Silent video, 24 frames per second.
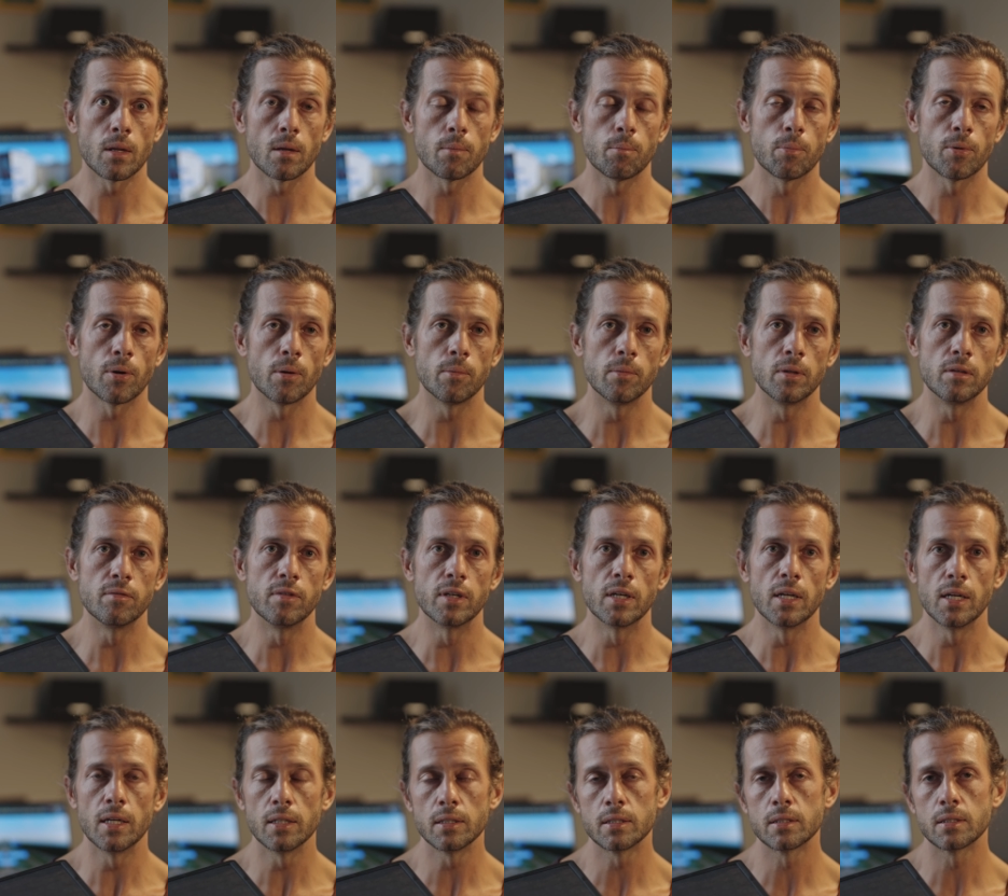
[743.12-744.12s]
probably
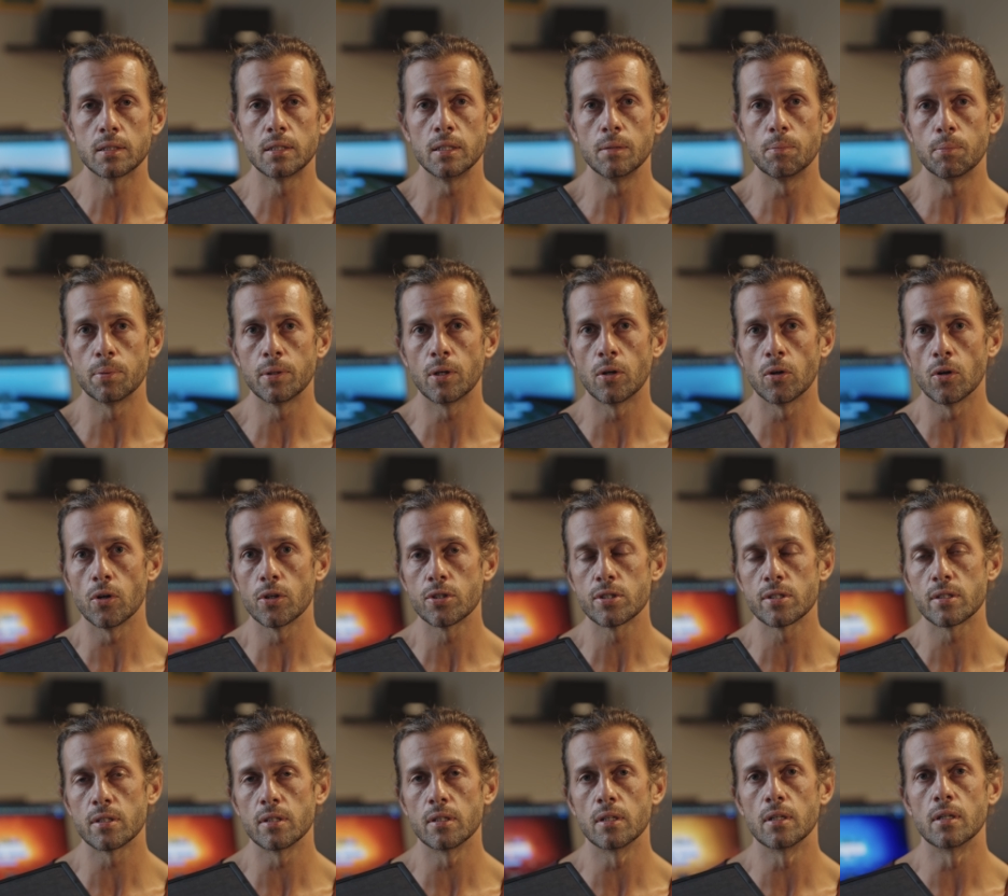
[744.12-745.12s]
the steep
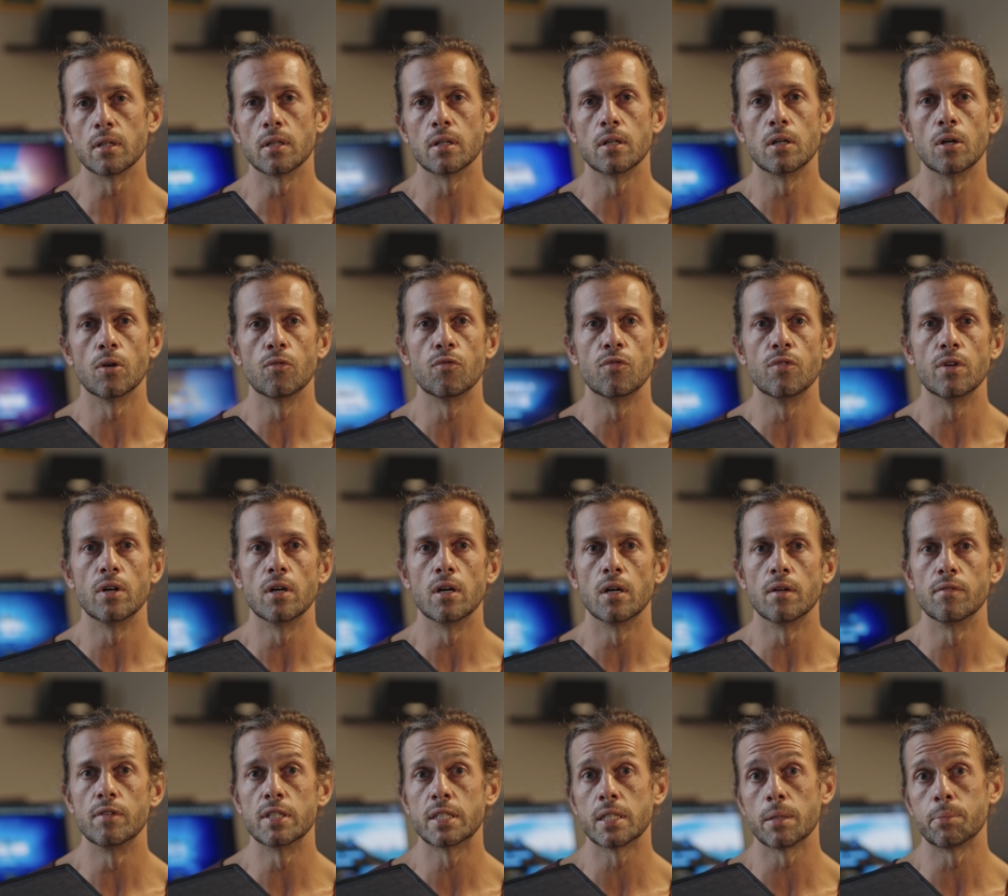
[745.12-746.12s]
cost of
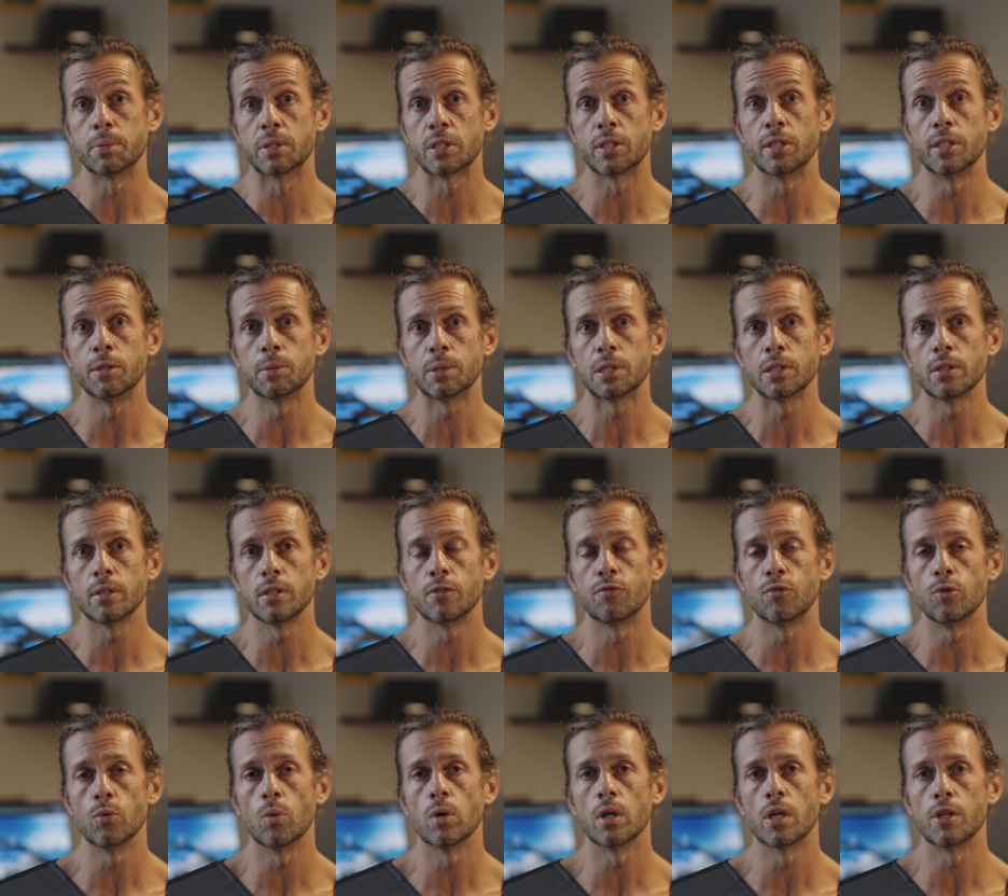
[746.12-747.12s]
the subscription if
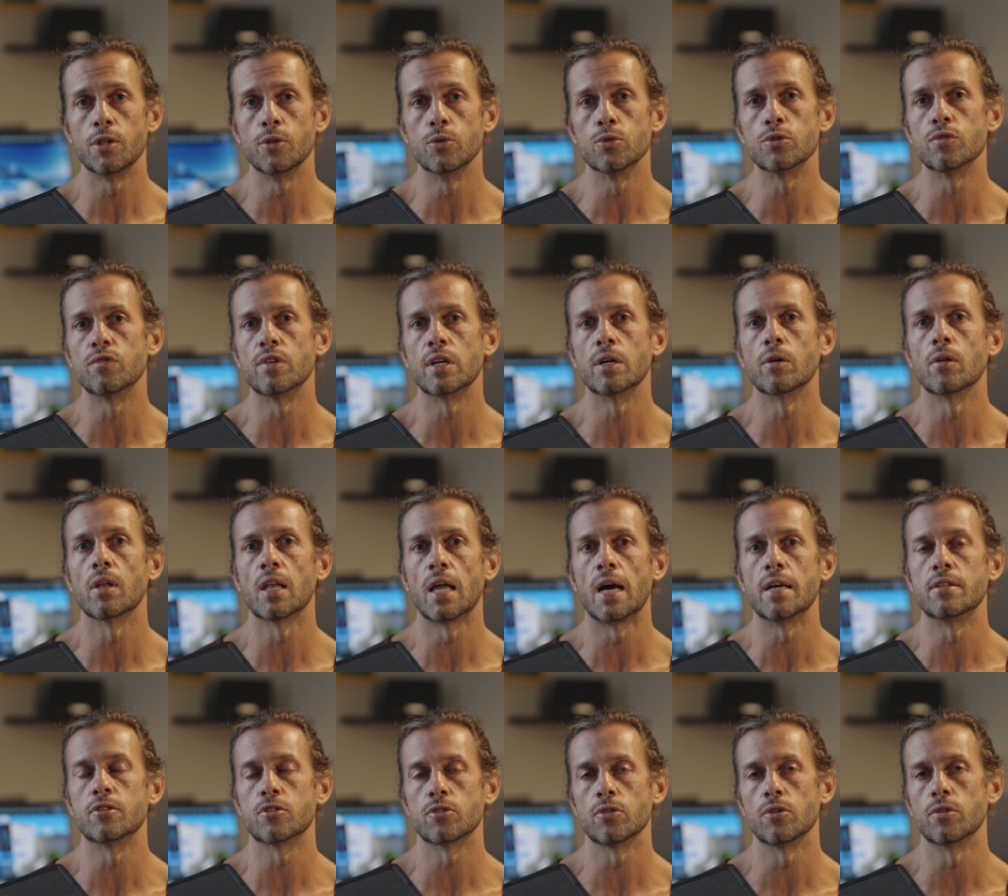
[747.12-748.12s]
you want to use the
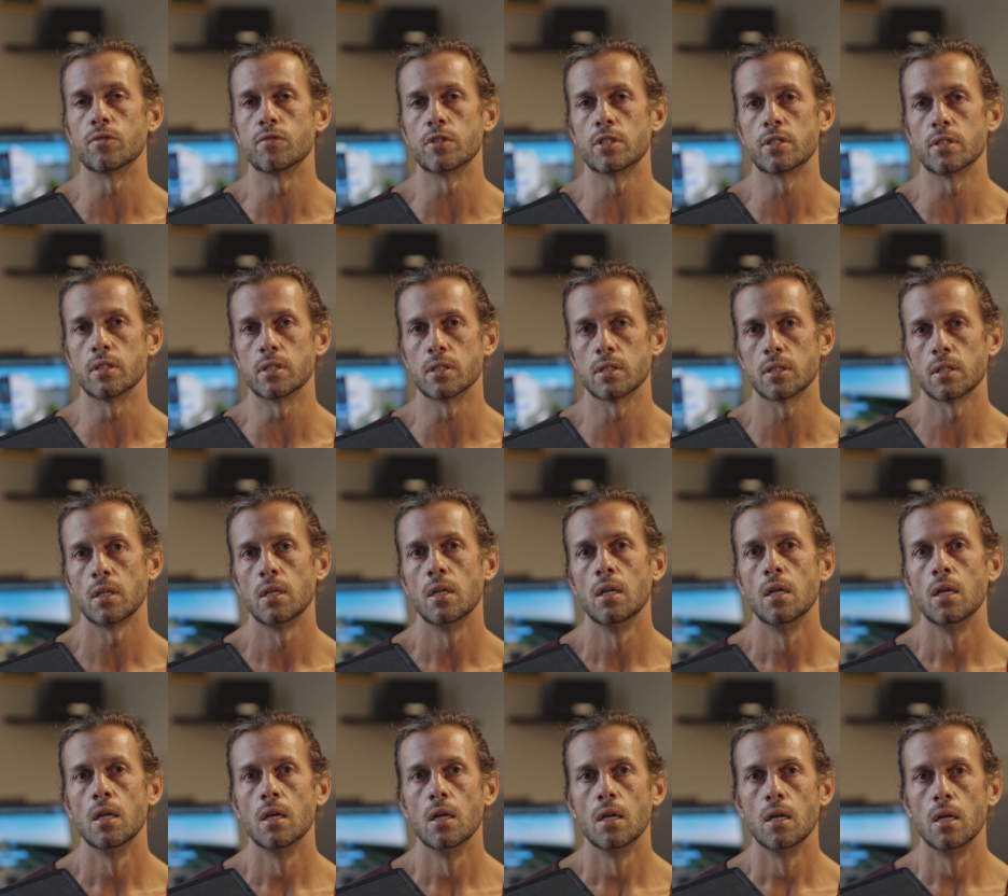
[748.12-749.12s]
online services.
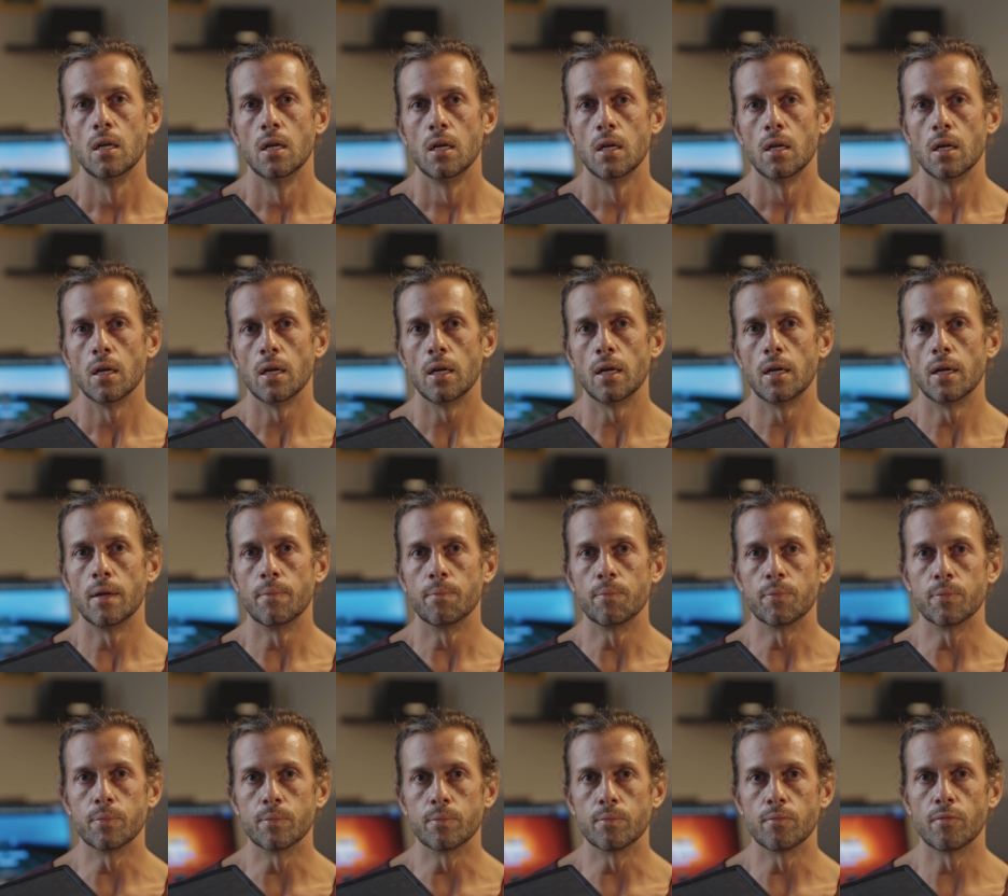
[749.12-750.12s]

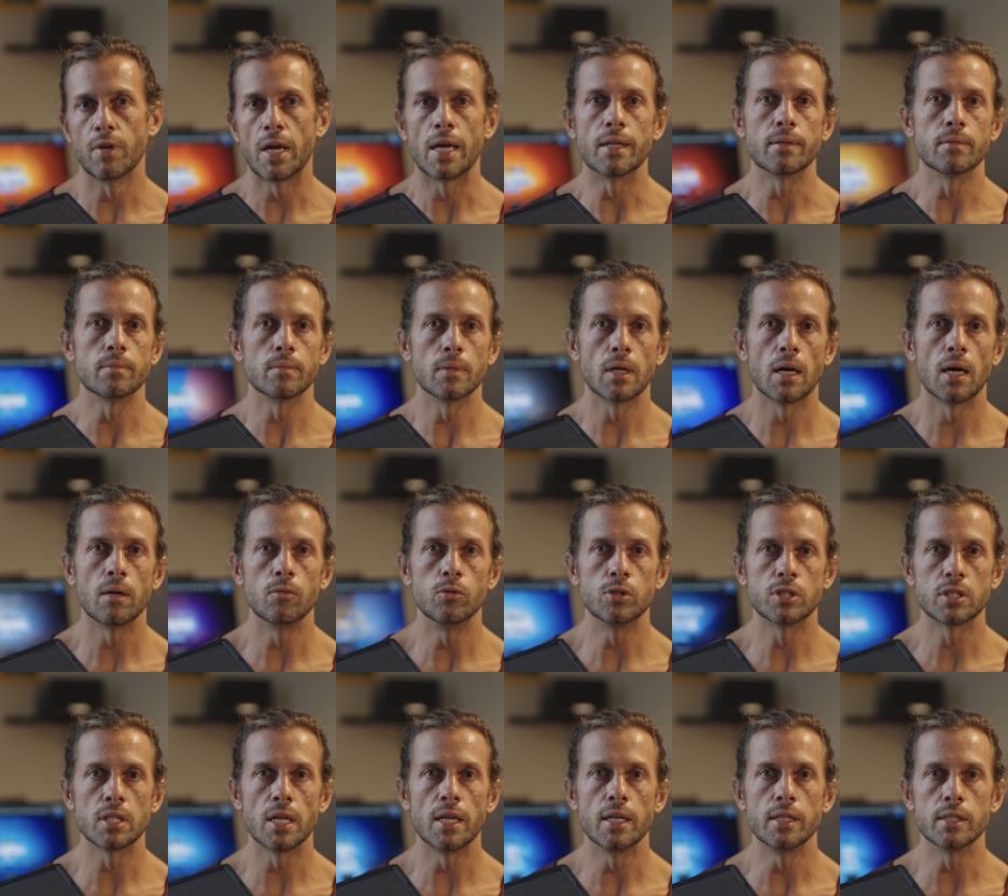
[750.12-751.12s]
And that, I would
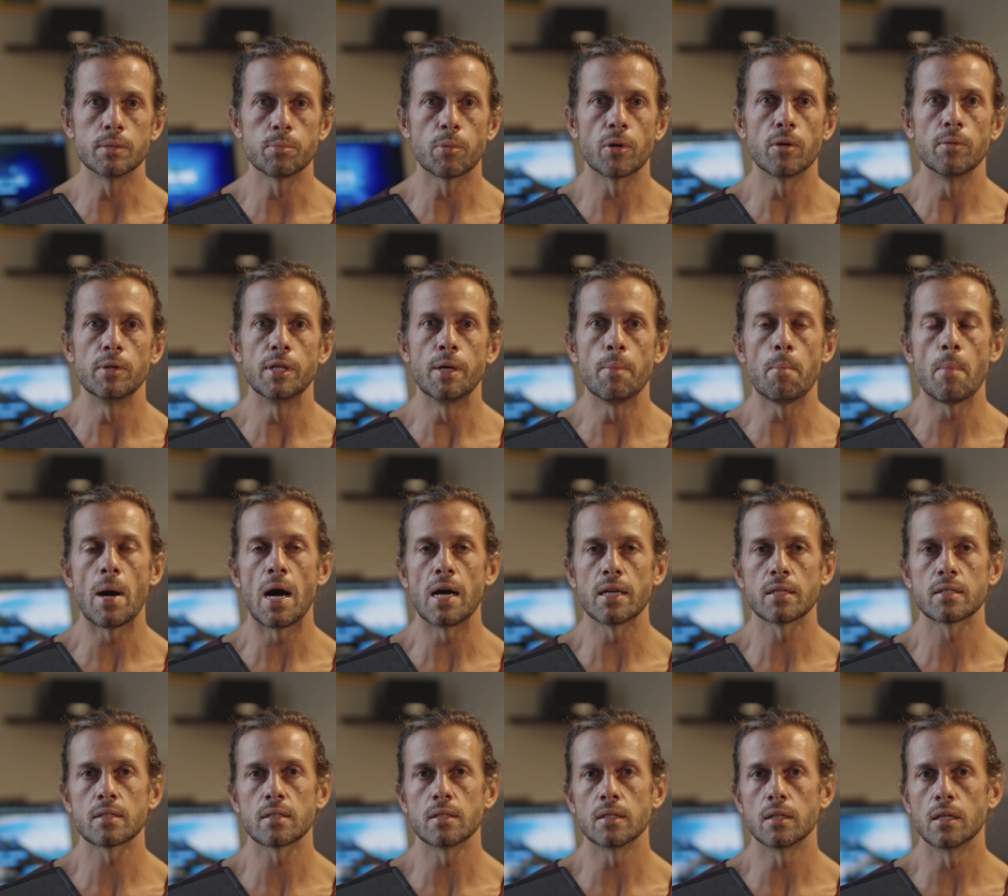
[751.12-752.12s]
say, is probably a
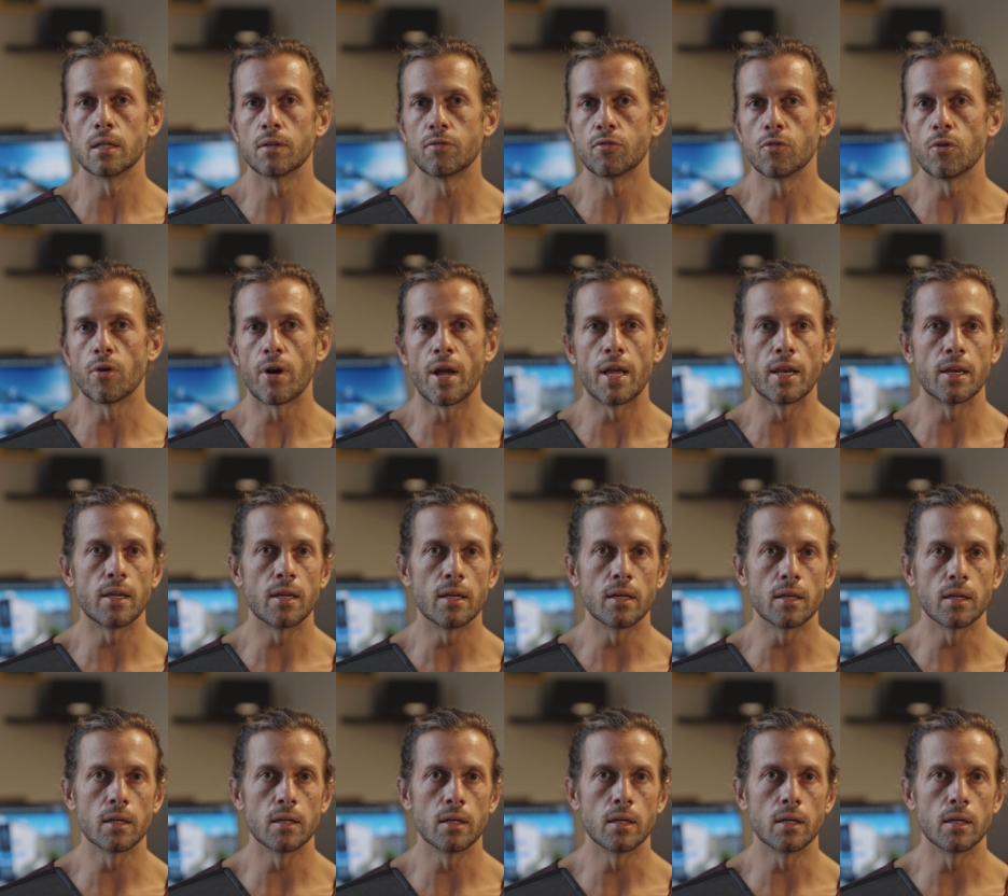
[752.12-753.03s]
must for any